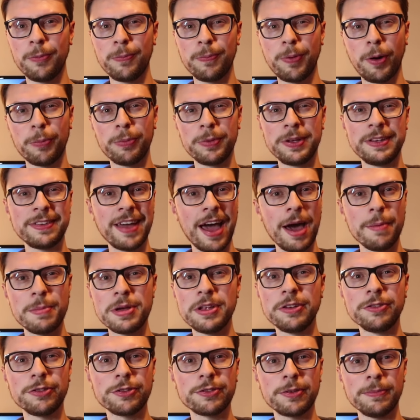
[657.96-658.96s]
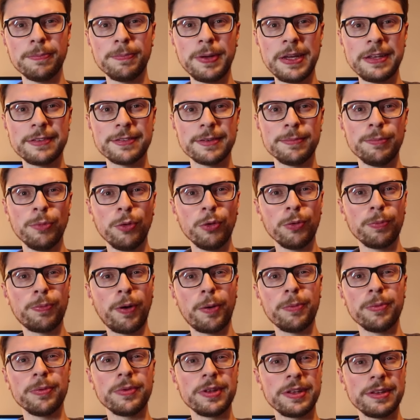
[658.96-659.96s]
probably damaged and beaten, more
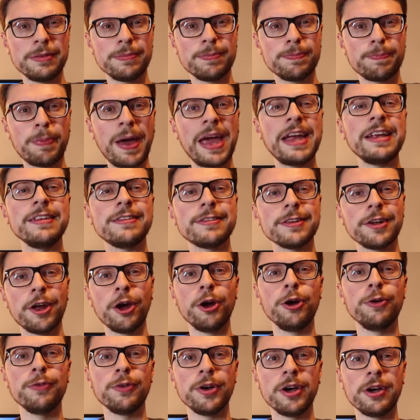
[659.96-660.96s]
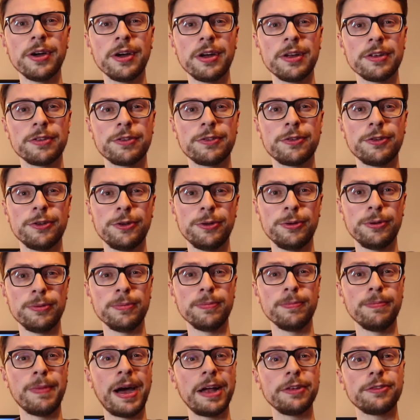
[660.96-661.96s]
probably painted over to
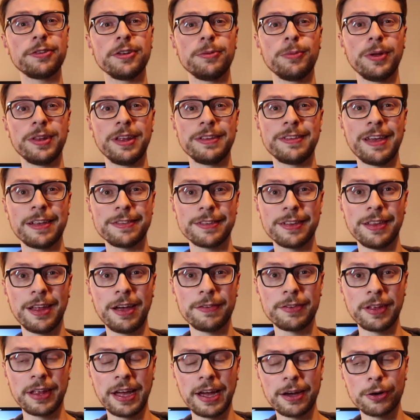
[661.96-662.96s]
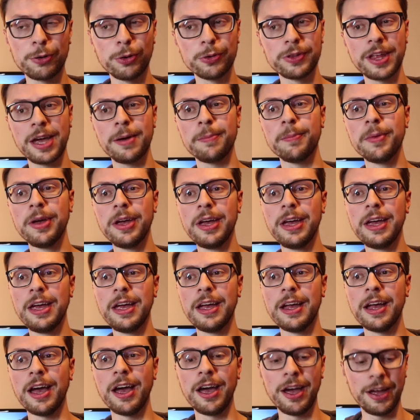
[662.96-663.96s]
match in with a desert life. And I call them
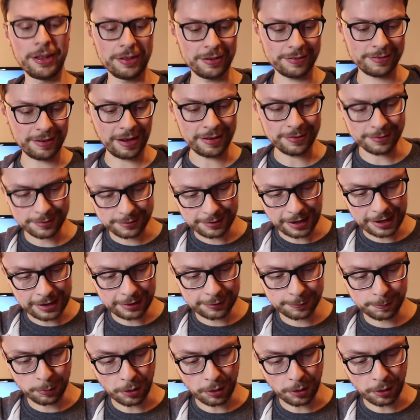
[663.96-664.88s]
the Sand Snakes,